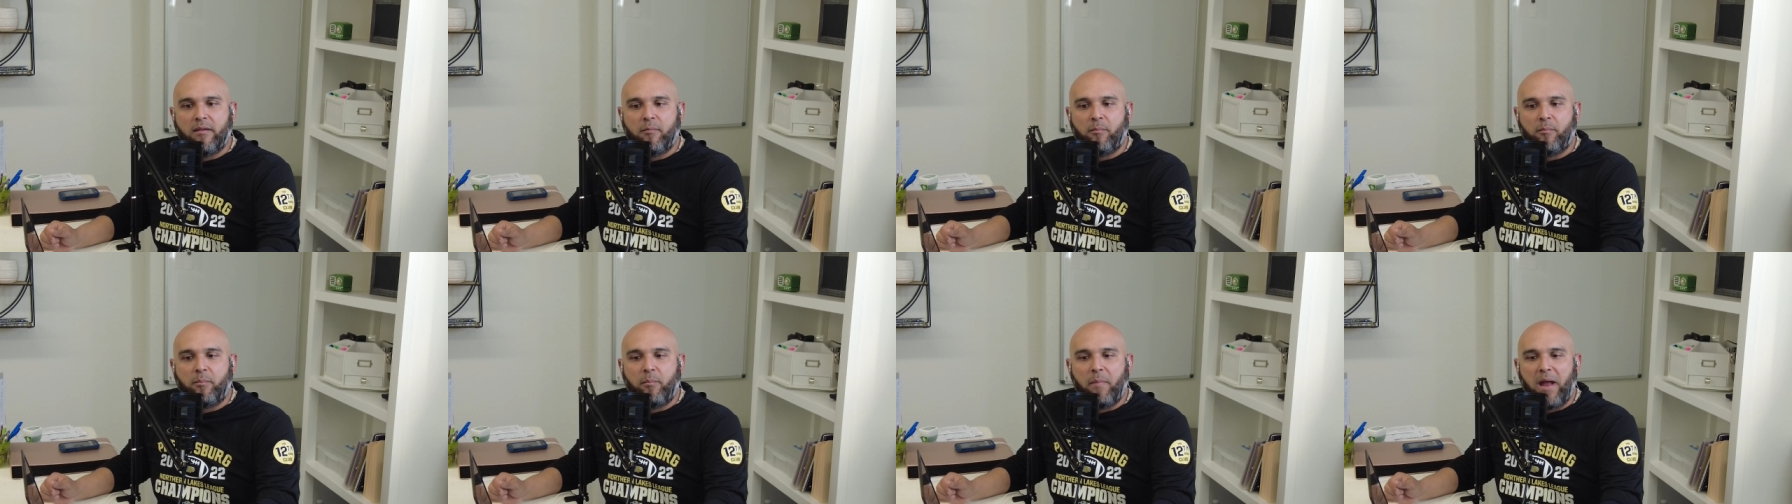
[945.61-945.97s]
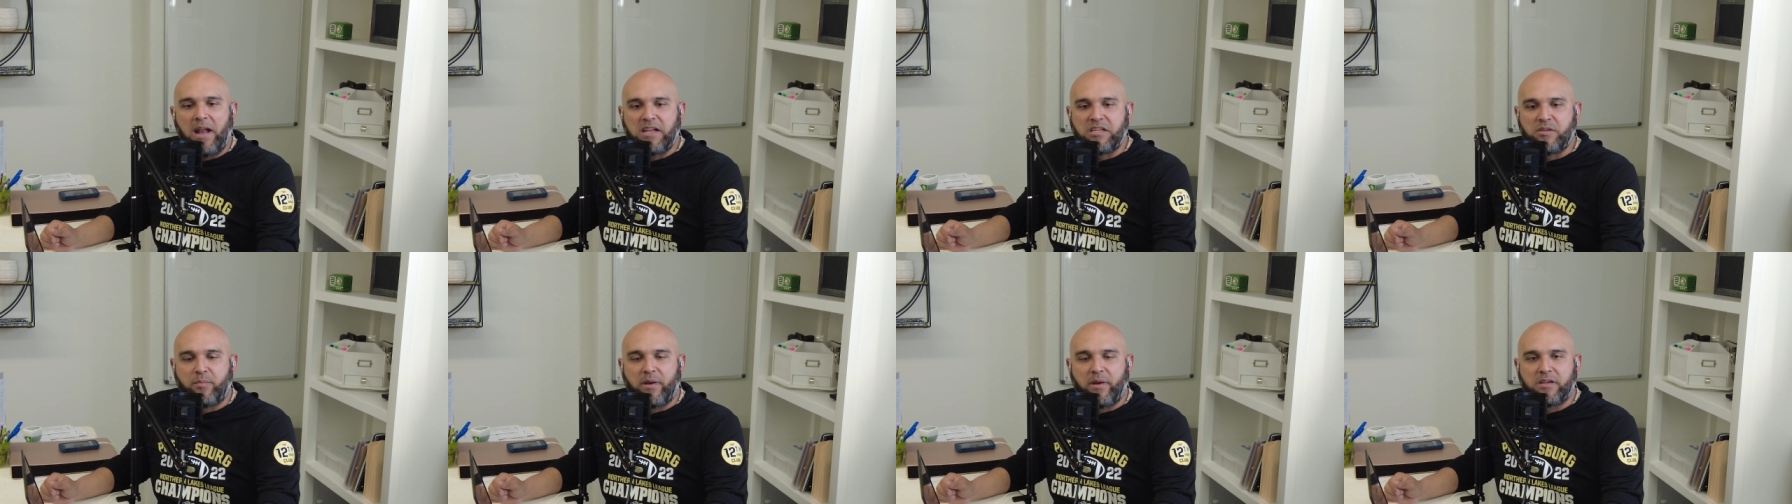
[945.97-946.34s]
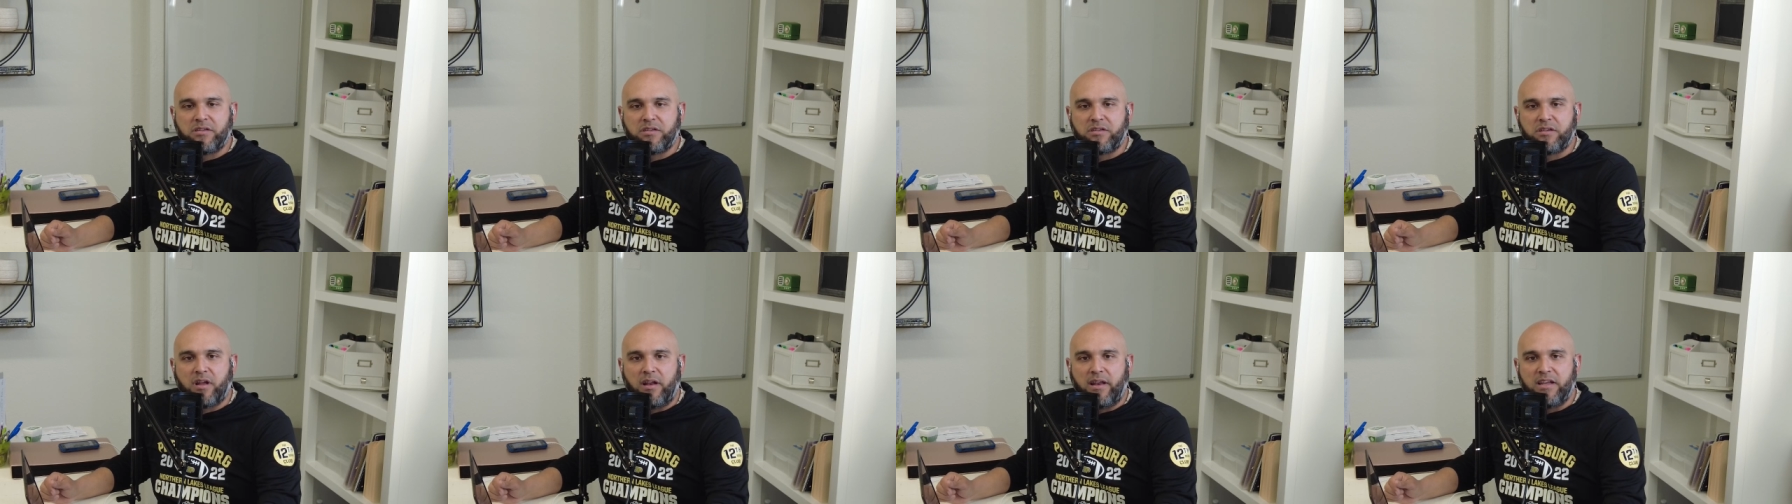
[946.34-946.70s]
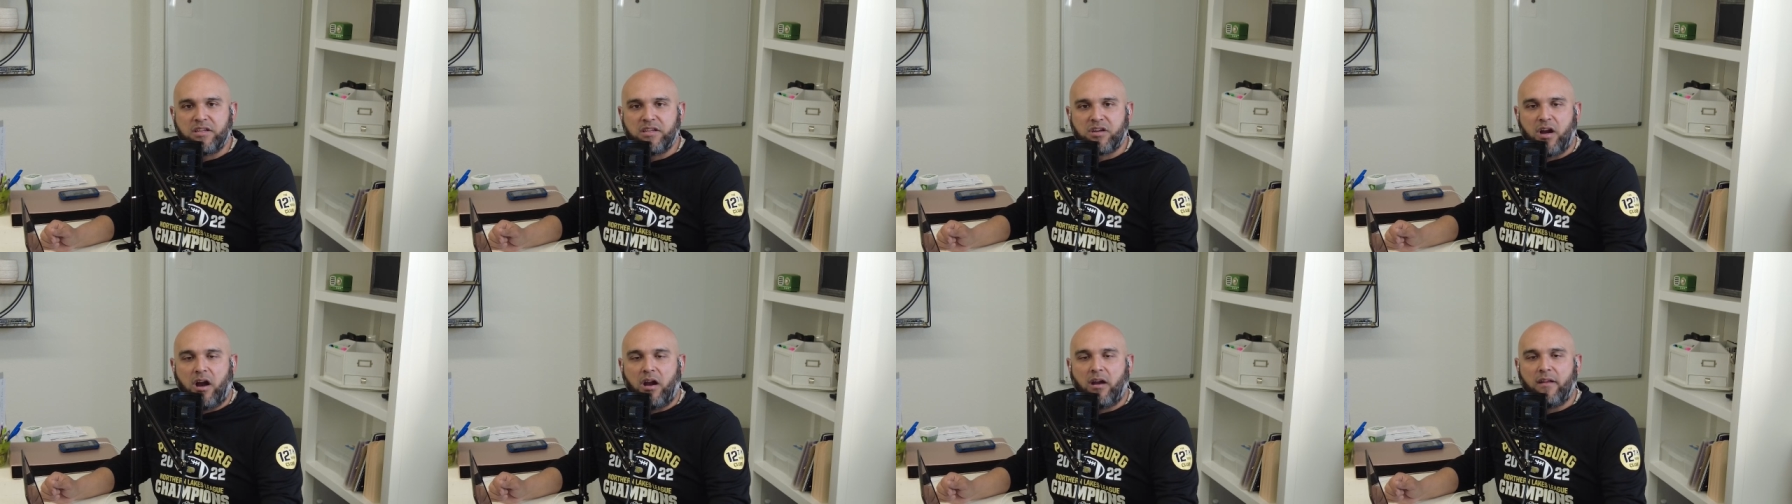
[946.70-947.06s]
matching pictures on each
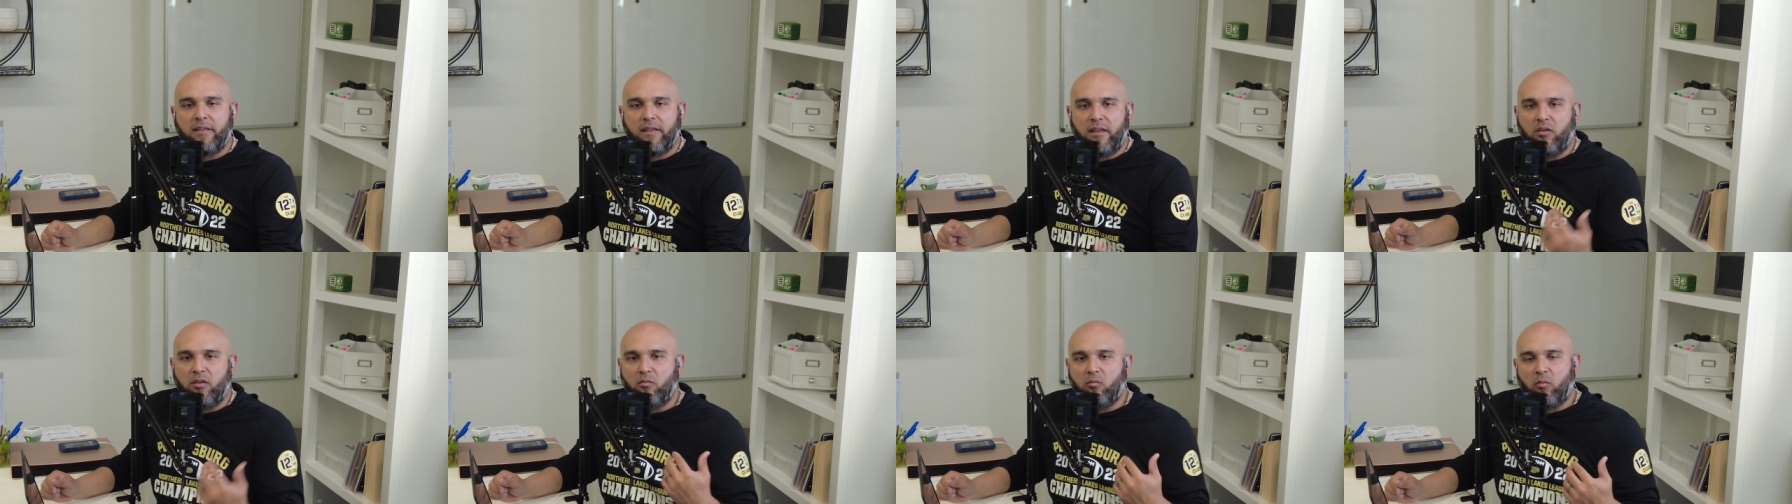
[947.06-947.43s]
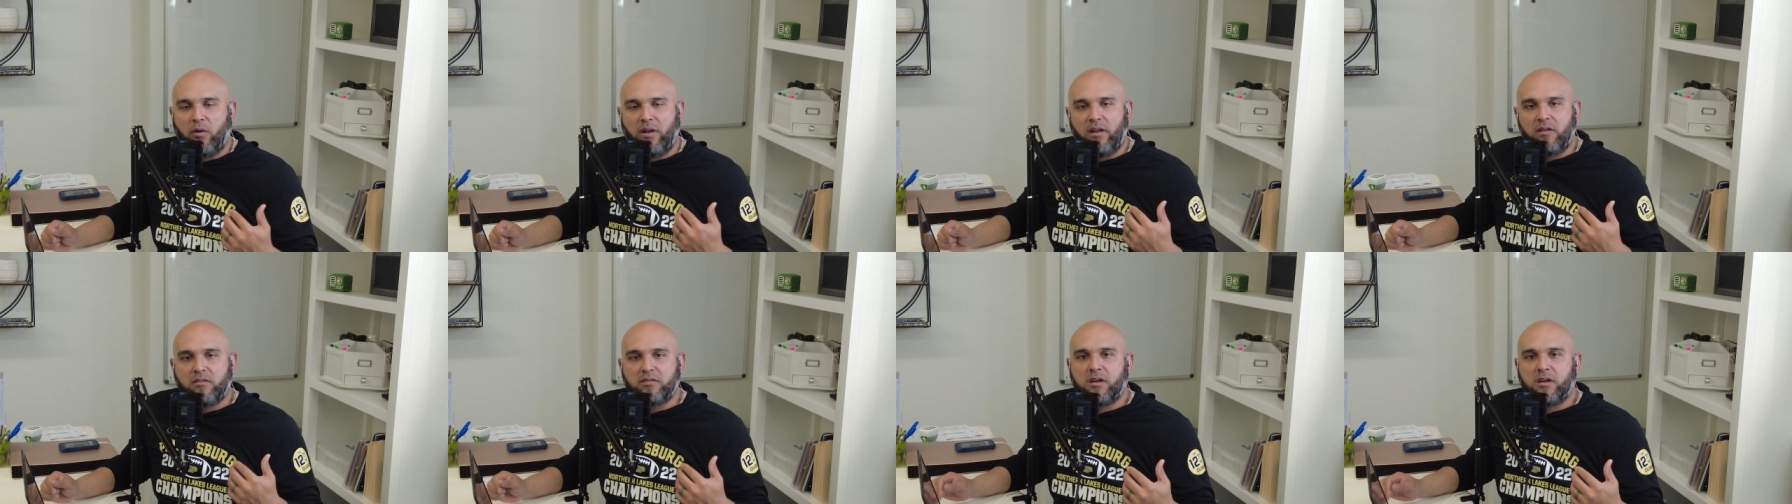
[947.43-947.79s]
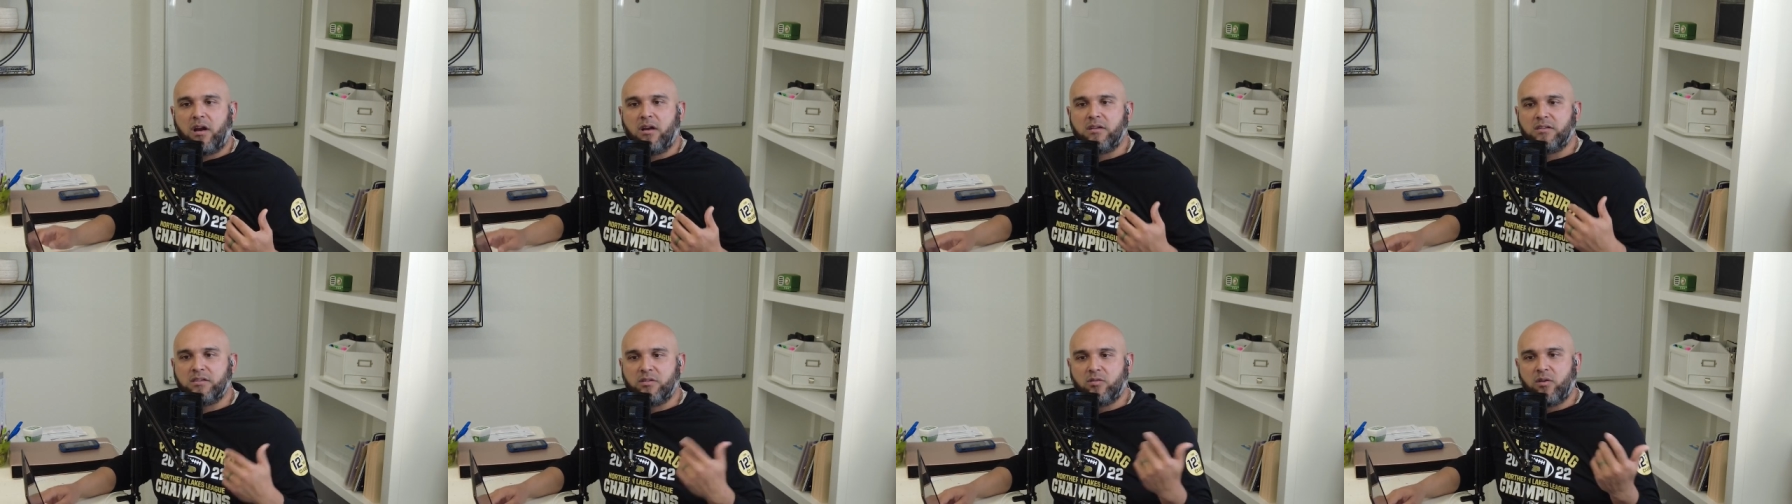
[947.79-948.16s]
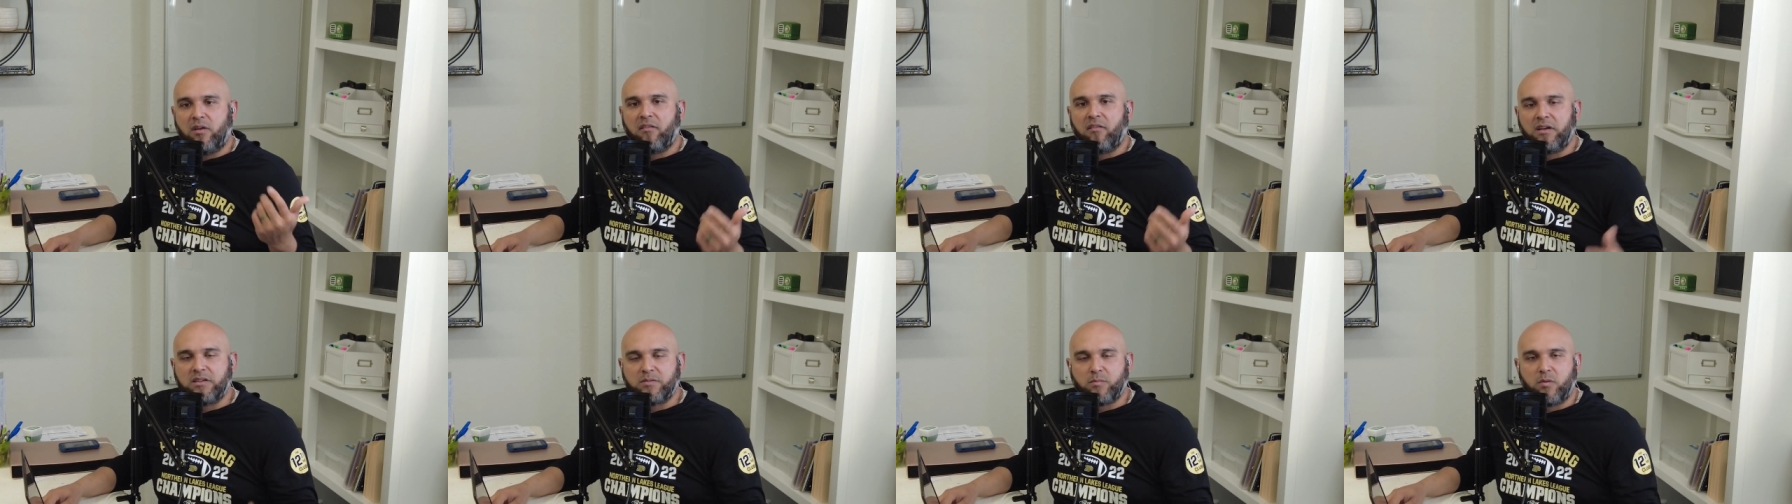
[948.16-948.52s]
card, and then you win those cards, and whoever
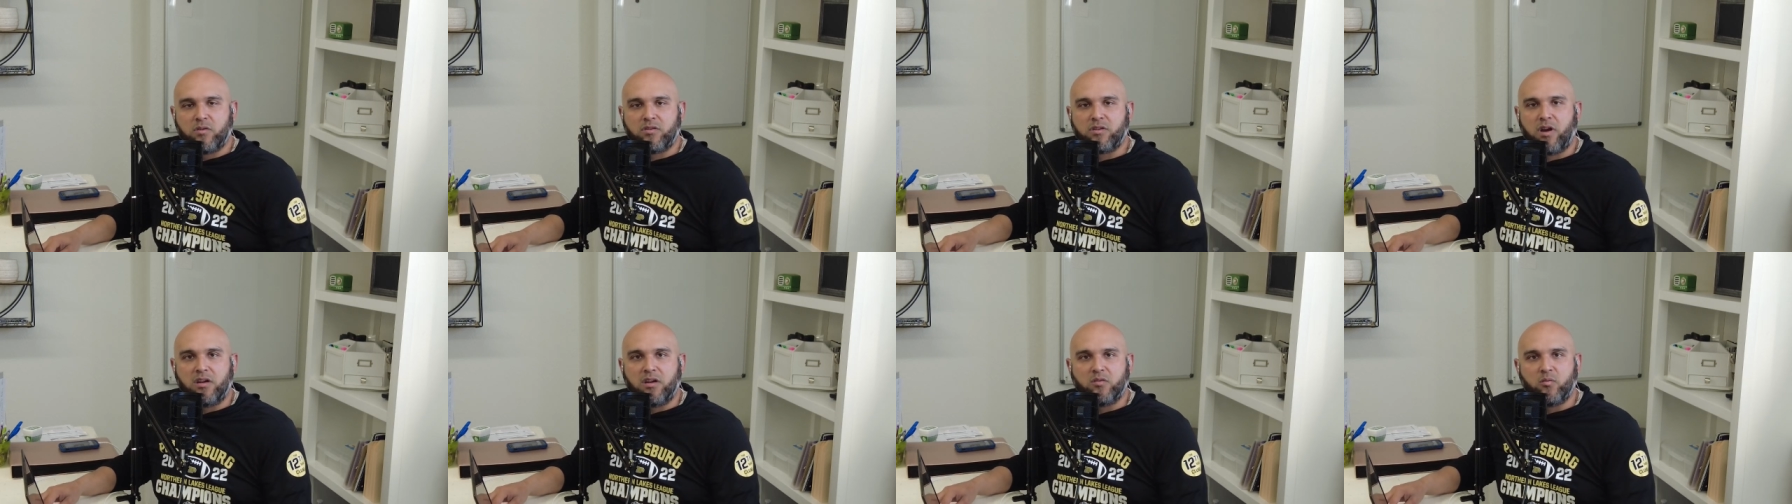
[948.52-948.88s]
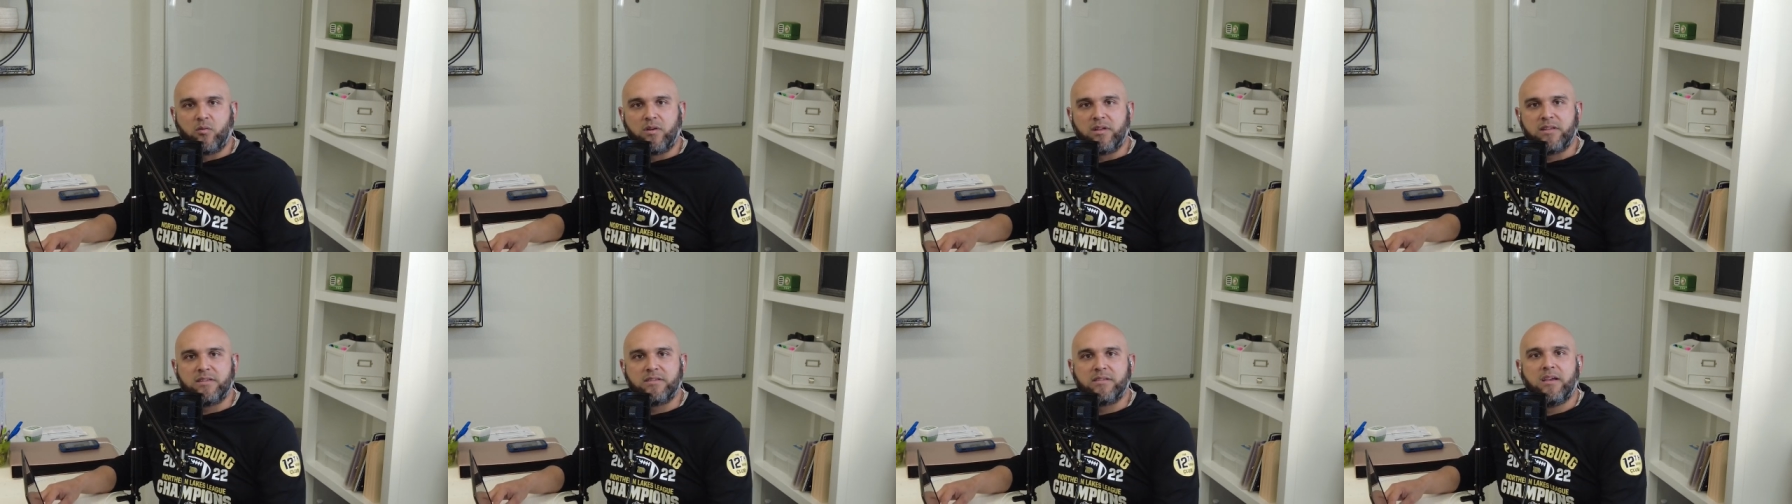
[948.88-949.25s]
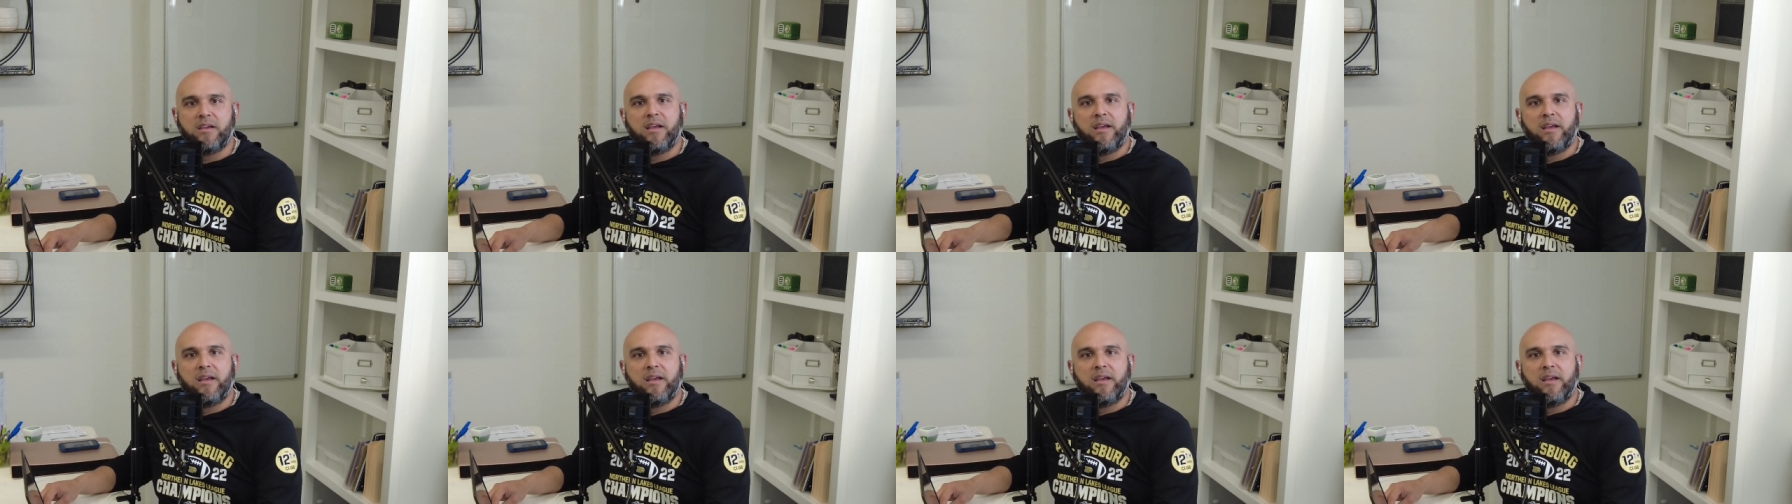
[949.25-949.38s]
has the most cards wins.